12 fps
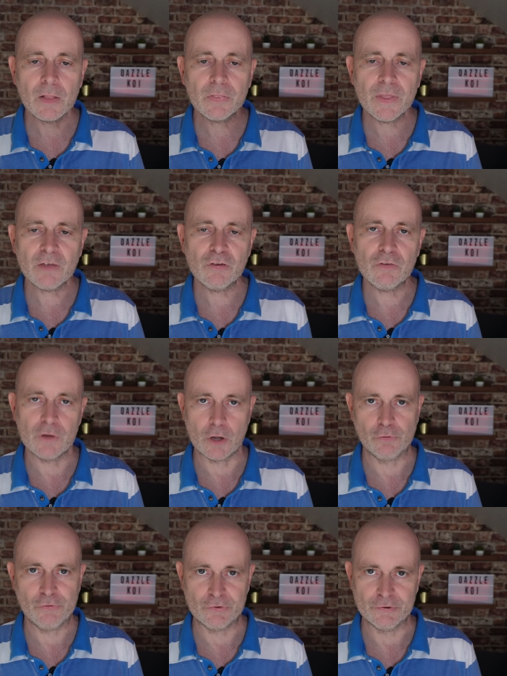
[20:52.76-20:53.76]
This is
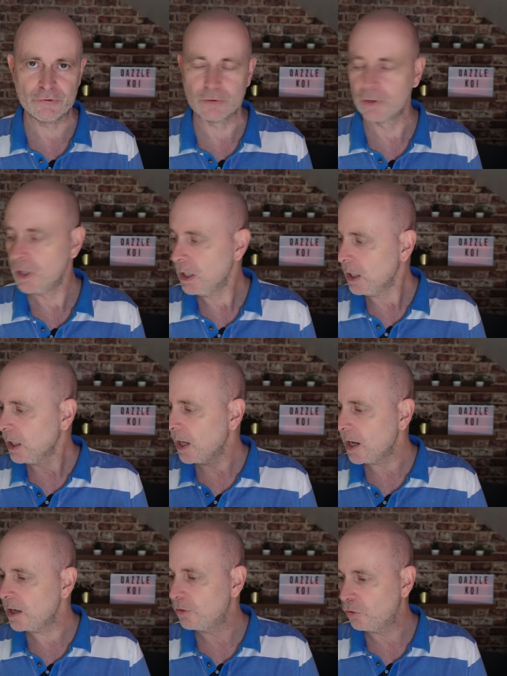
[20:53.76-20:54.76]
nonsense.
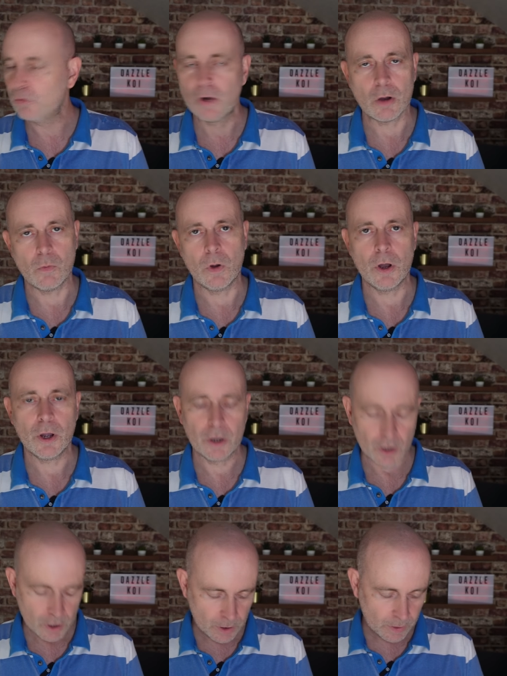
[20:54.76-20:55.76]
It does not
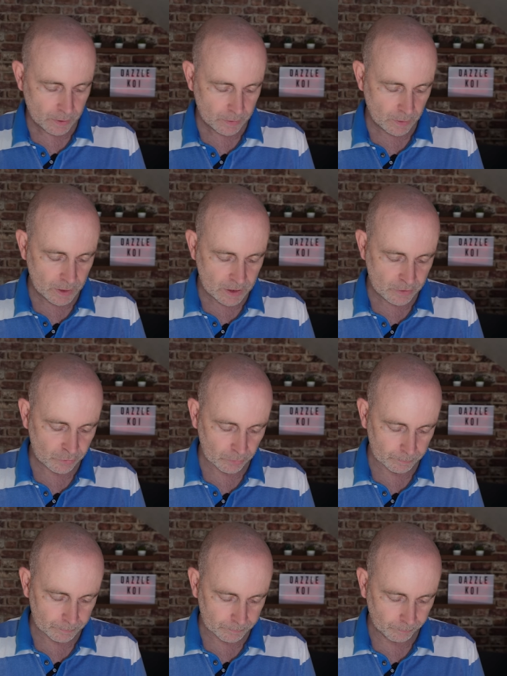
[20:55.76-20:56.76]
work. These
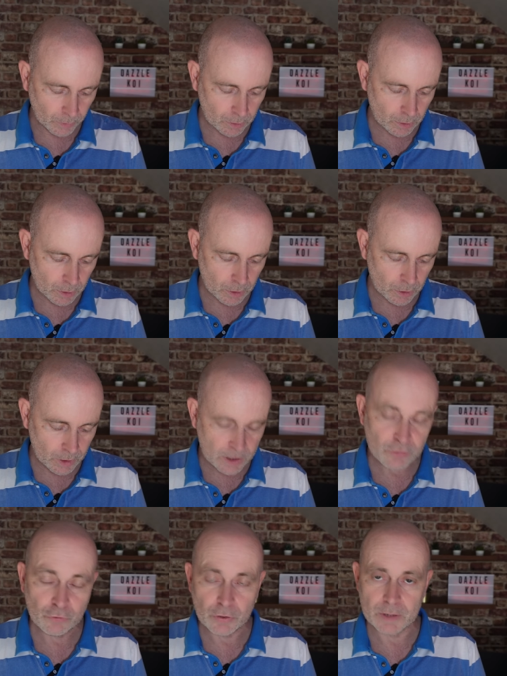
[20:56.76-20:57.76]

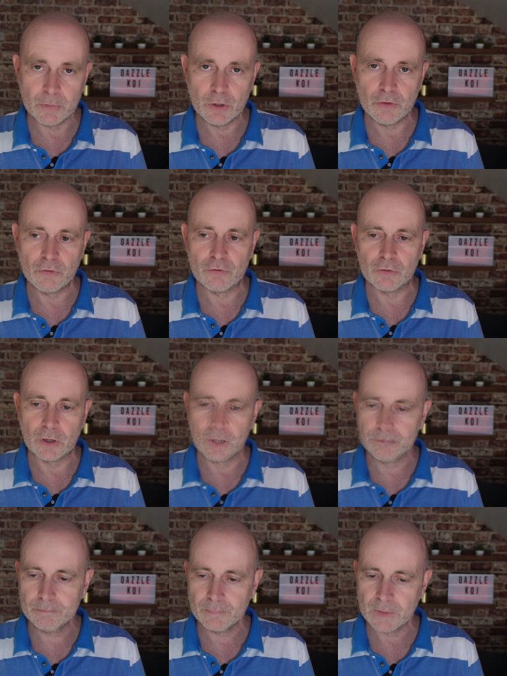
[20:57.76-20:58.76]
treatments
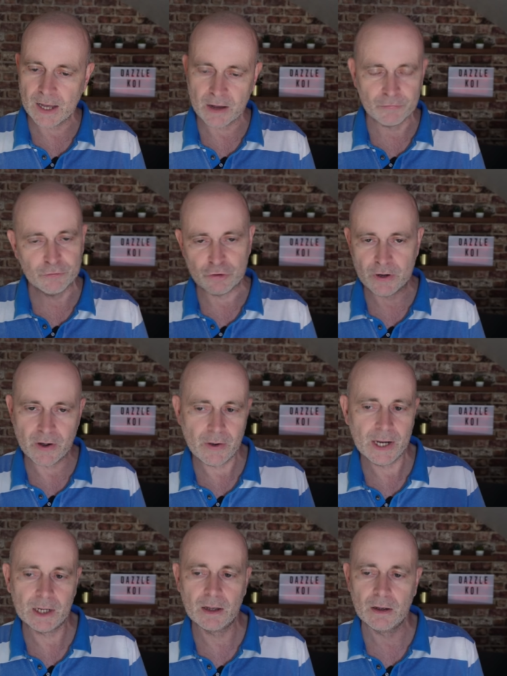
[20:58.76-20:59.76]
have
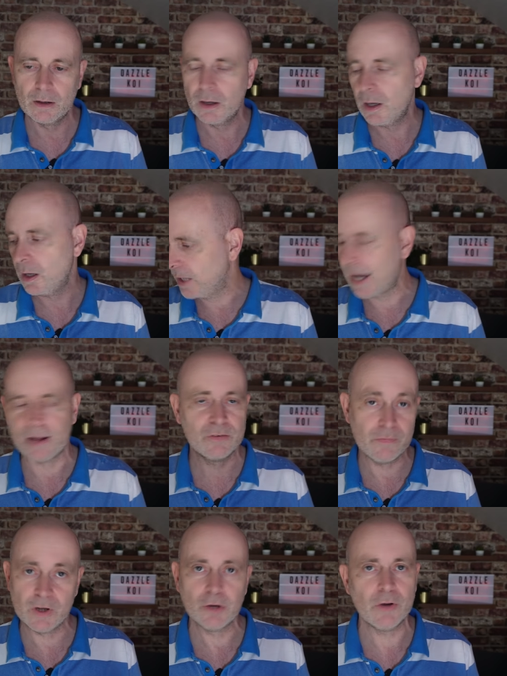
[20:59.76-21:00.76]
generic
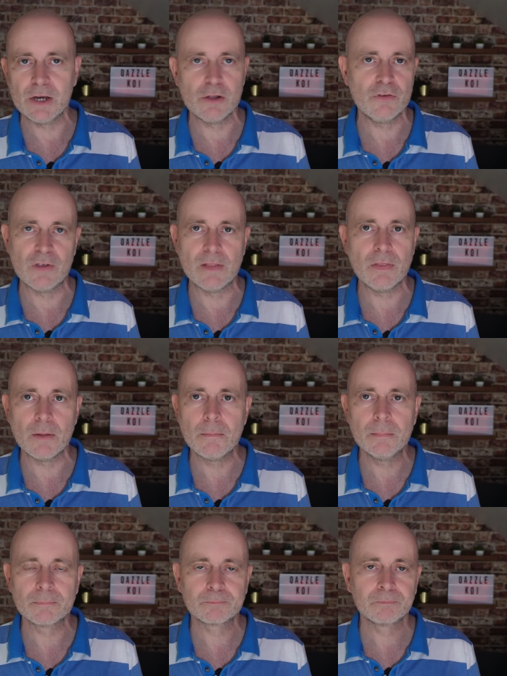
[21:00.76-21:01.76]
active ingredients in them.